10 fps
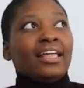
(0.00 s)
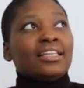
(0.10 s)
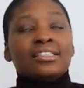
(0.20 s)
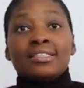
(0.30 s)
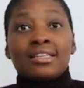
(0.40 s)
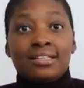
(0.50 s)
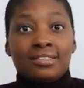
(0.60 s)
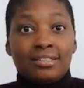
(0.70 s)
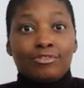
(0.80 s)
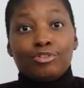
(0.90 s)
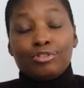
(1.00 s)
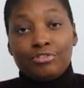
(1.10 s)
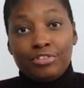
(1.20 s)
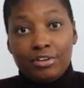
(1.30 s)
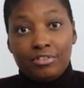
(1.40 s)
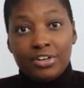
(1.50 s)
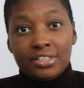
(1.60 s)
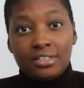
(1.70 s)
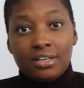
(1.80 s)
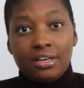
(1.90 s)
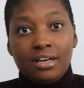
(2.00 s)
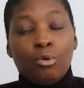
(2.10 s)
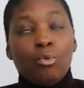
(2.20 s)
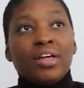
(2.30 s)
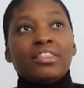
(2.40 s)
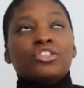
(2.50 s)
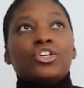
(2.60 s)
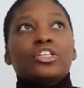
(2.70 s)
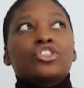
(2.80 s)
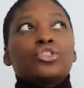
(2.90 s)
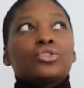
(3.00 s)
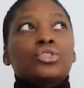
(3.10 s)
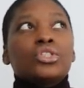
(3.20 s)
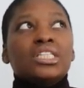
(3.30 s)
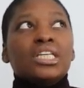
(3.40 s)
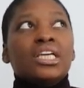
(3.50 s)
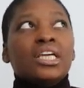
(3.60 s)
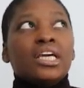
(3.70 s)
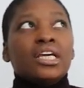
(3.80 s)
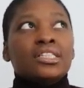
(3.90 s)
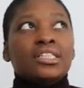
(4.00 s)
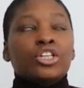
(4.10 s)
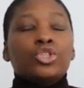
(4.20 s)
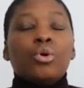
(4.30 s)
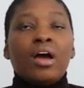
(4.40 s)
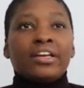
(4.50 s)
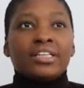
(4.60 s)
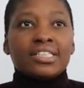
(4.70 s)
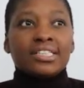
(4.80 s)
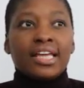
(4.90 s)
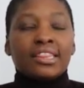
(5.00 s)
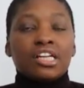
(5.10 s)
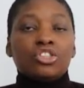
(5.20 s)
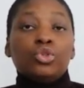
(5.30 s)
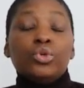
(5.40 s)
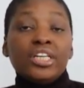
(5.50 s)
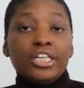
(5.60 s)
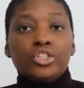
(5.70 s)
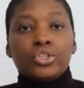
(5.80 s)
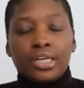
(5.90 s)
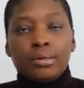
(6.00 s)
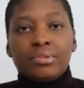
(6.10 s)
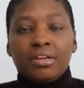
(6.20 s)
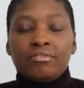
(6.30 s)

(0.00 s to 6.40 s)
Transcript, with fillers: This is an interview favorite. What they're trying to see here is that you understand that you need to keep the